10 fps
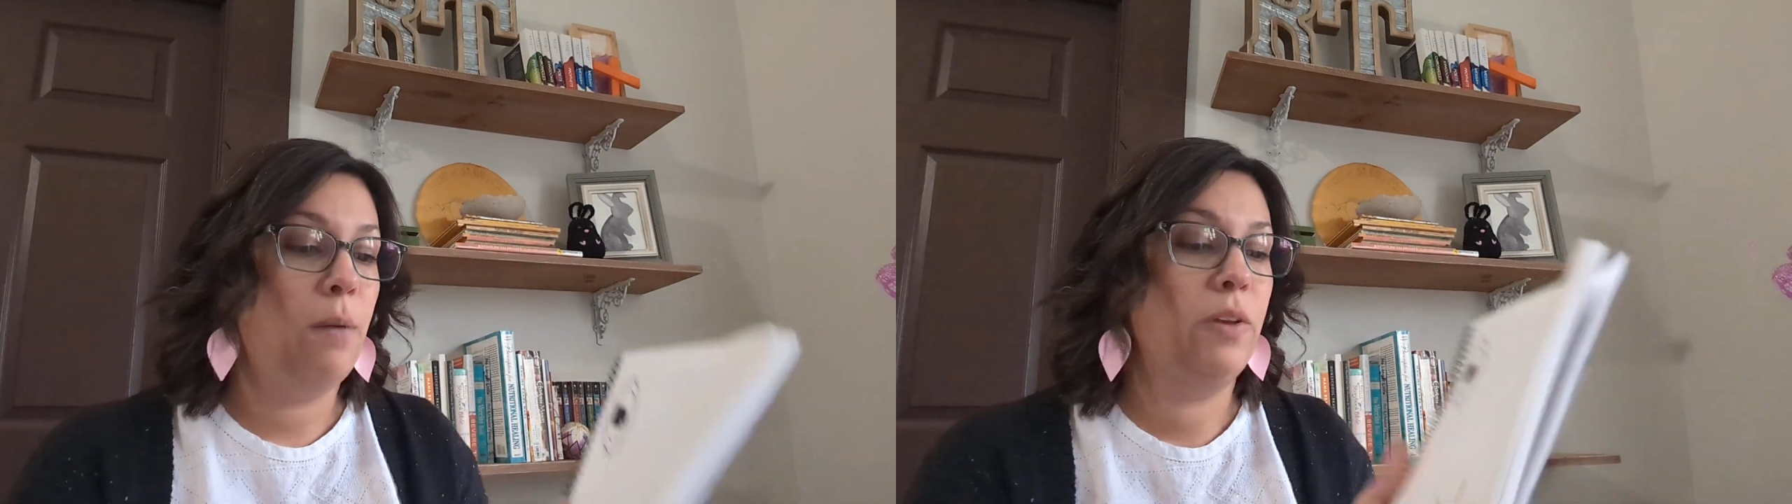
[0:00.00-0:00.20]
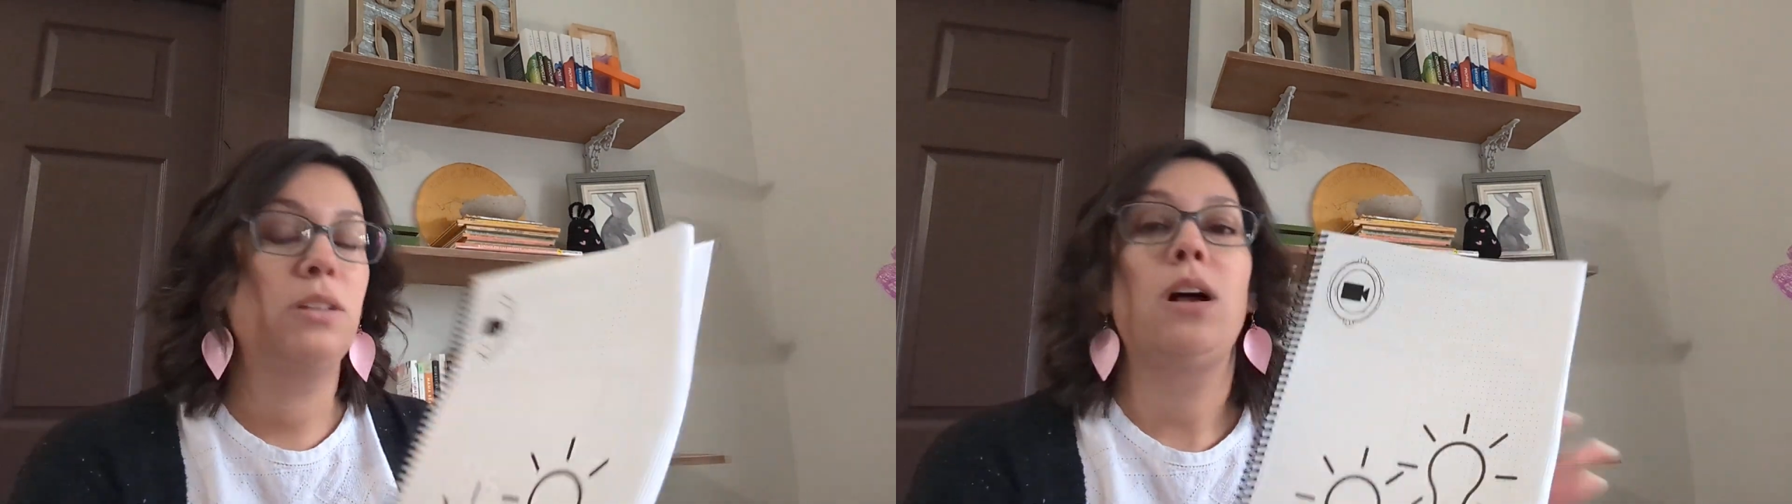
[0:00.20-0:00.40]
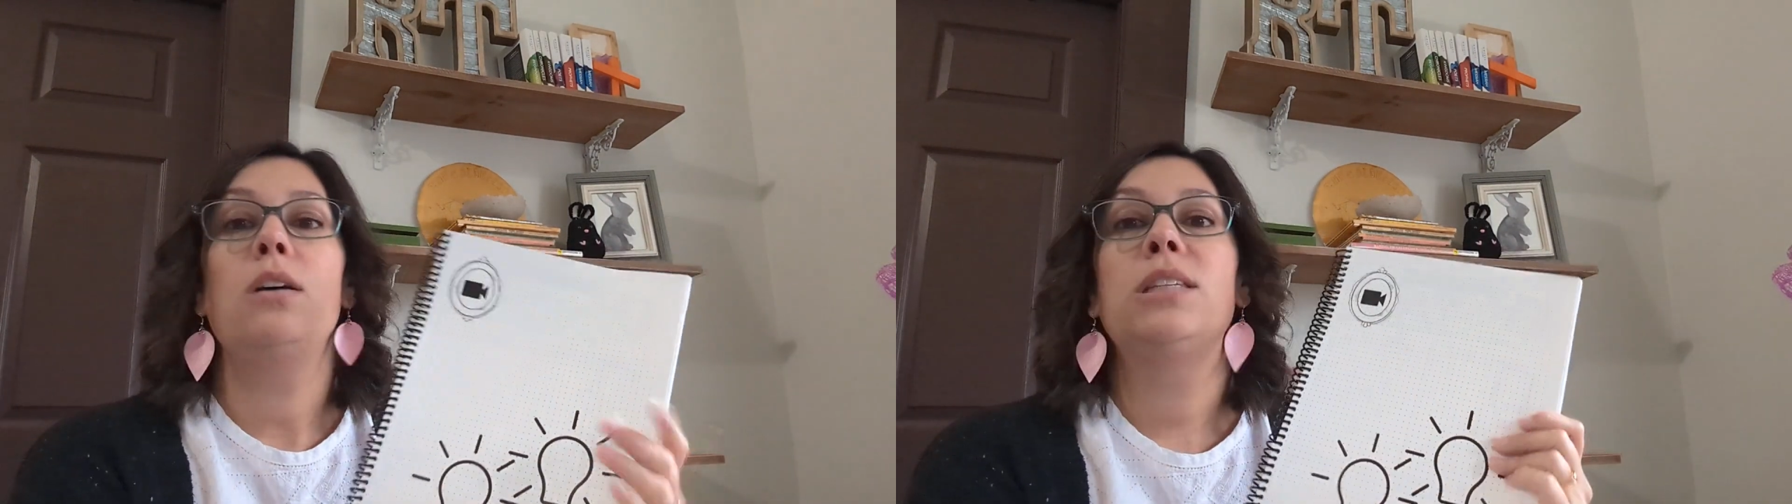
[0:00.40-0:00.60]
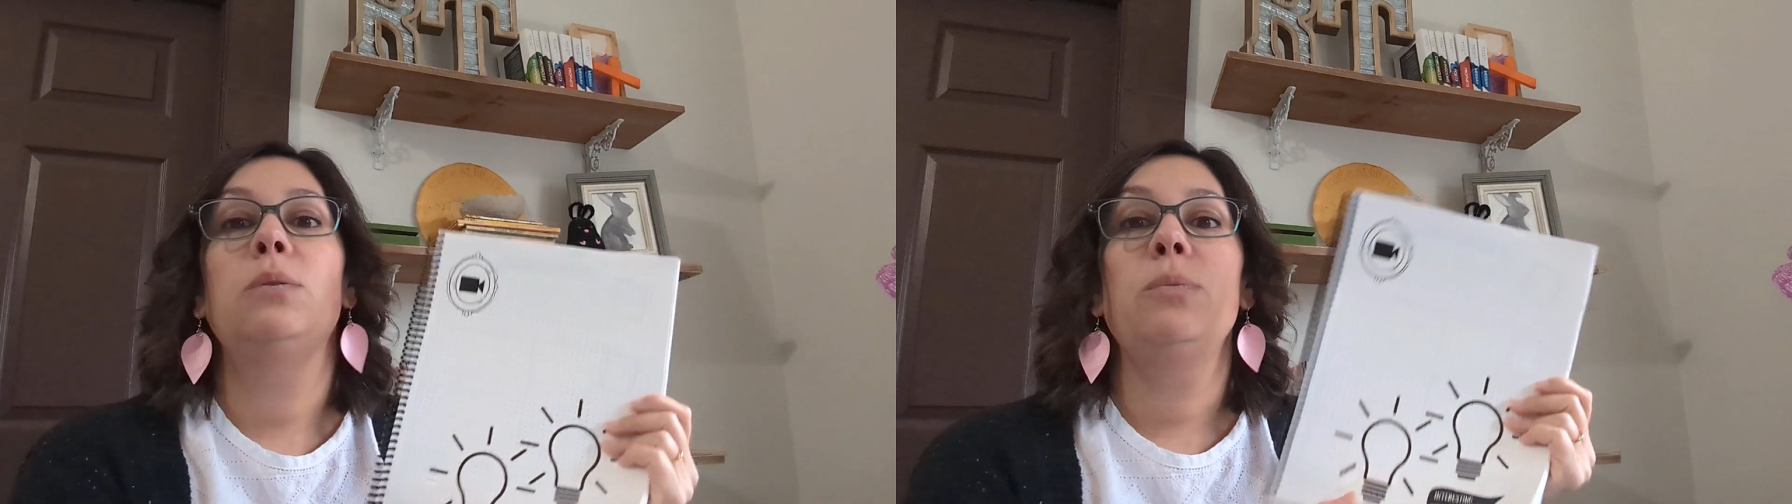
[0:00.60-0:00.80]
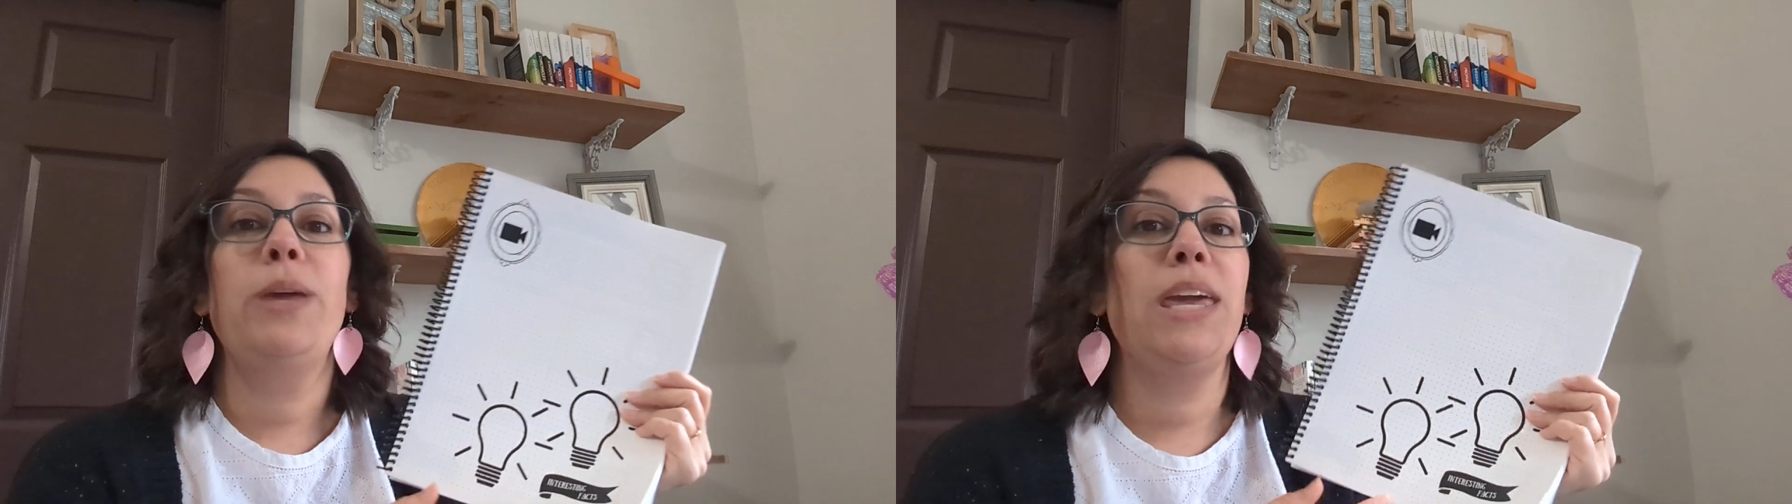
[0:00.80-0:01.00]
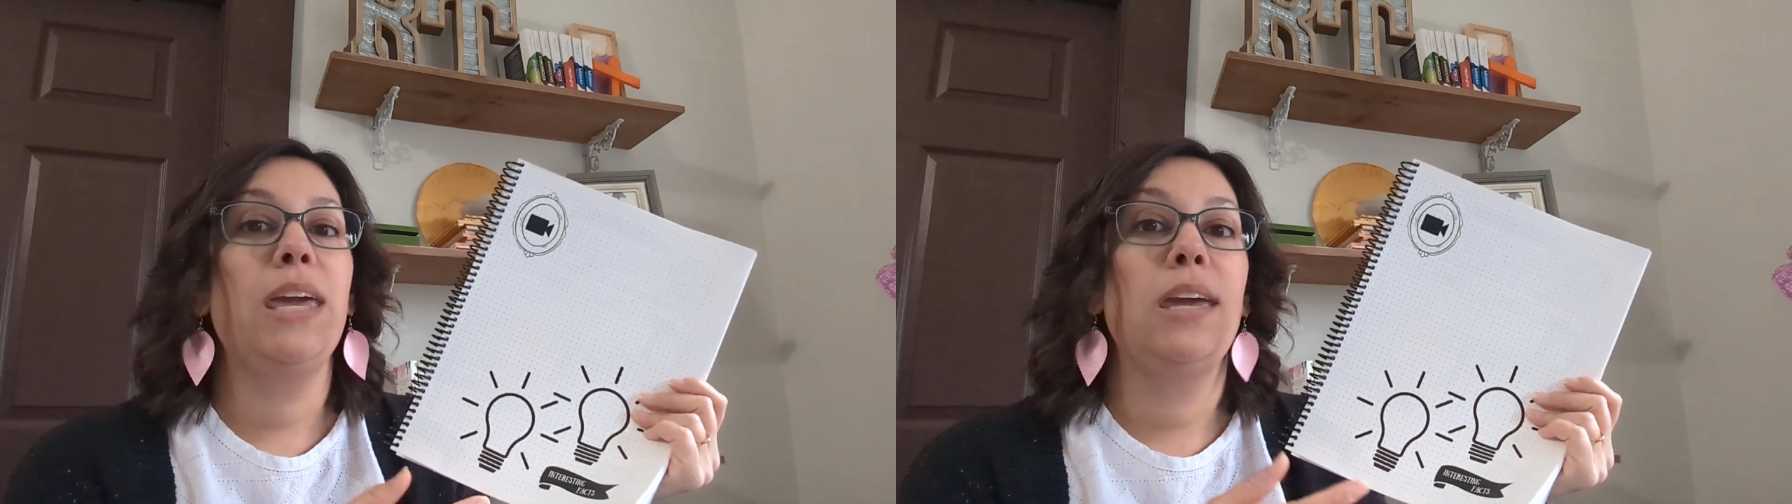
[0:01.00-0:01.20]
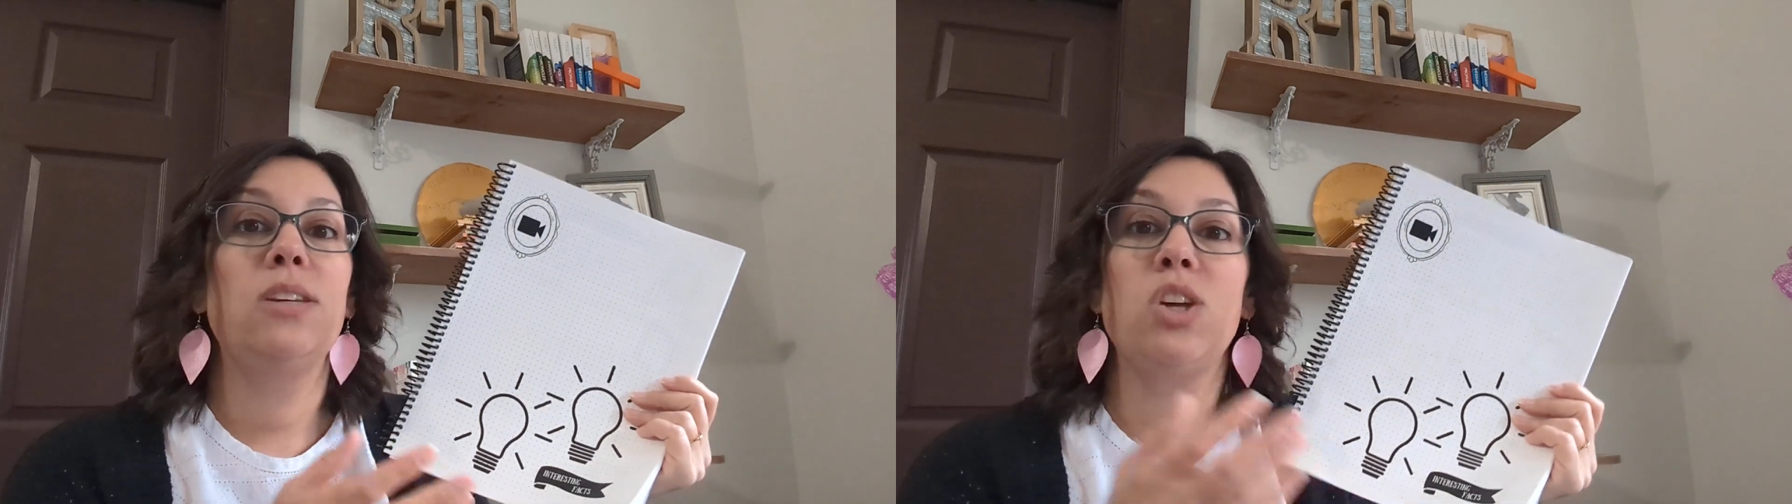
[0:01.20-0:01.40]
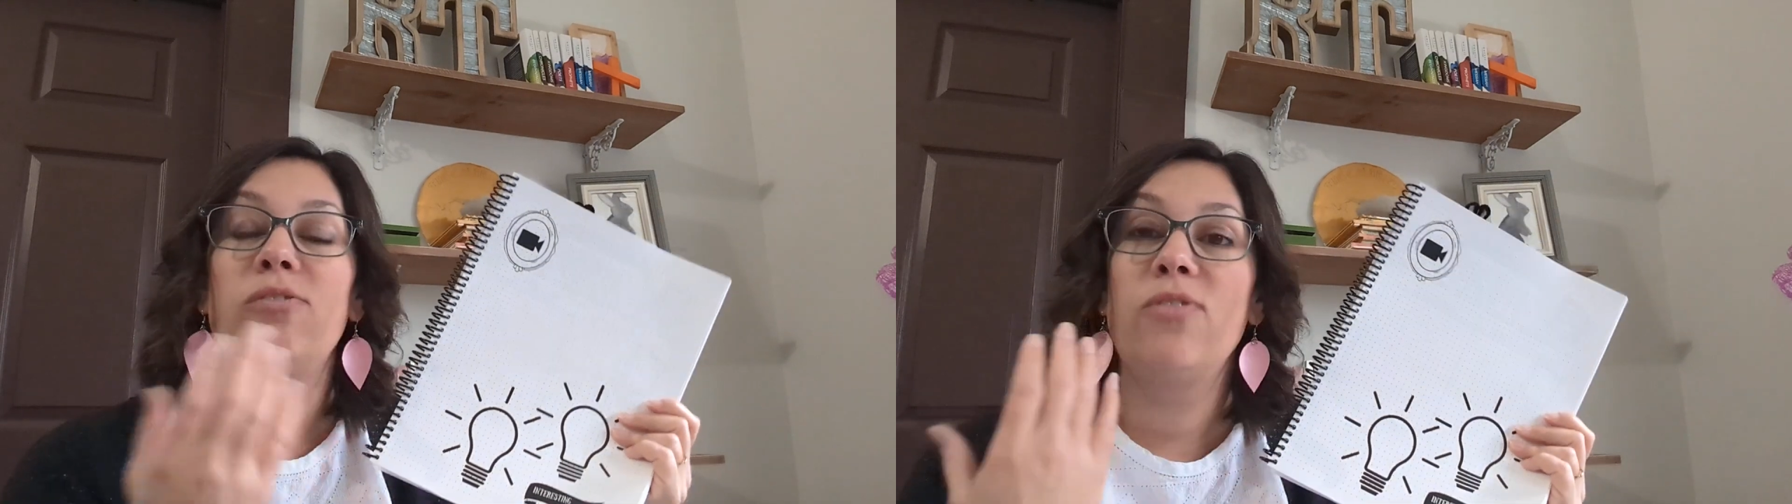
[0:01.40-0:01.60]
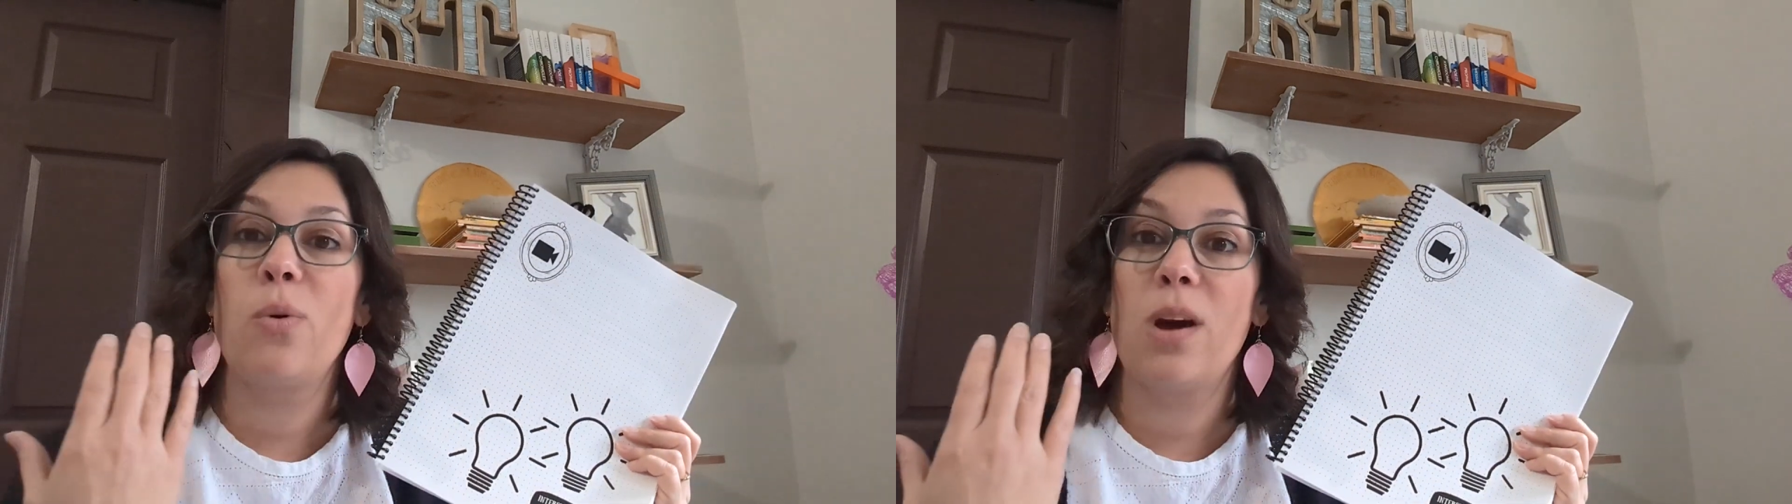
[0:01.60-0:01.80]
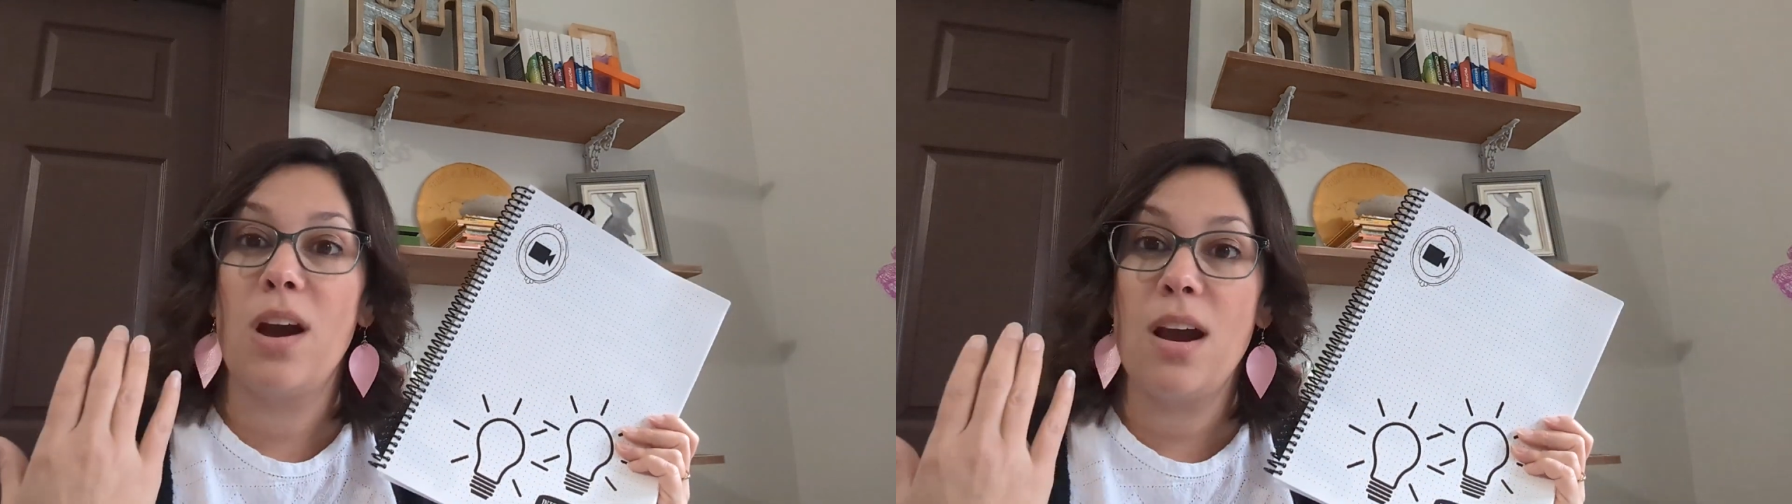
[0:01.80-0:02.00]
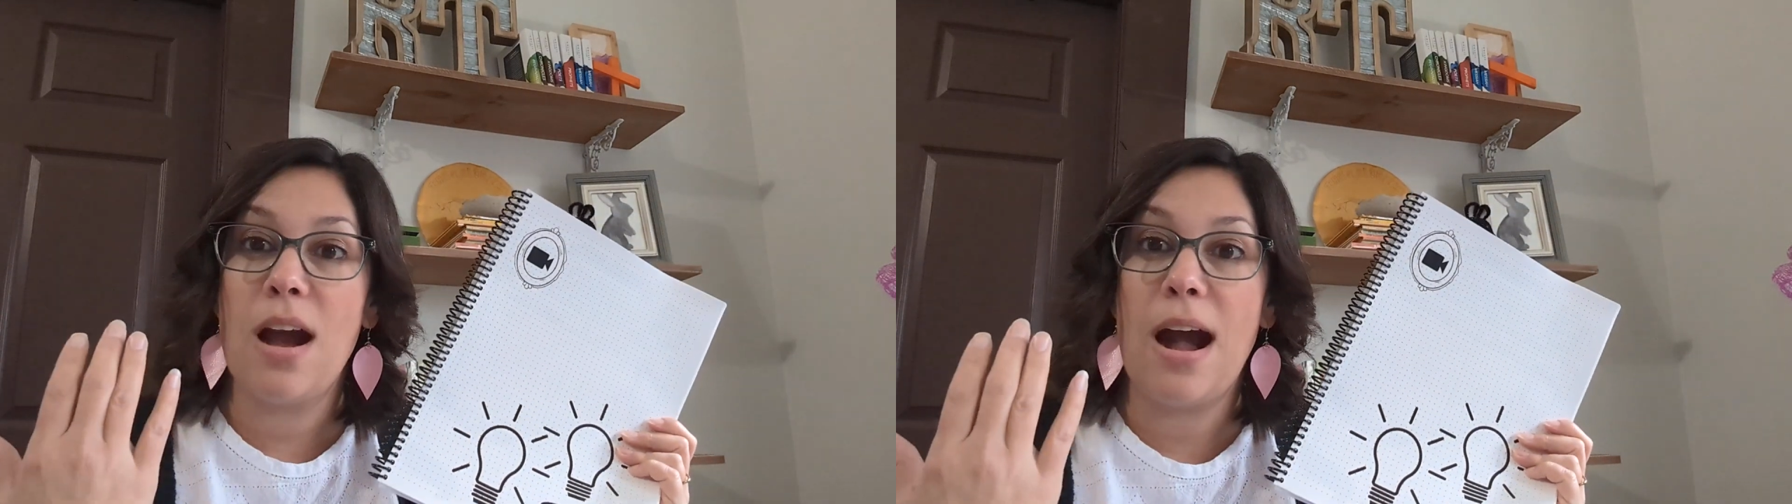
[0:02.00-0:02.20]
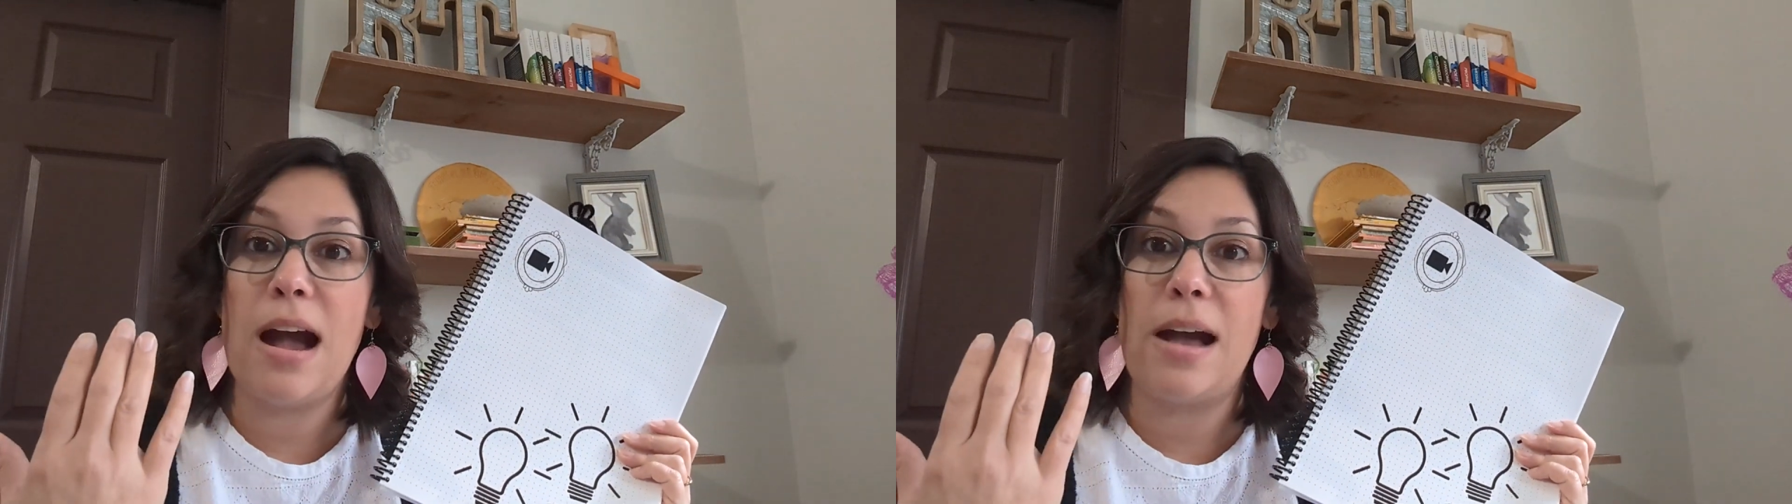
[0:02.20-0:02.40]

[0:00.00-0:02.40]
There's also a page for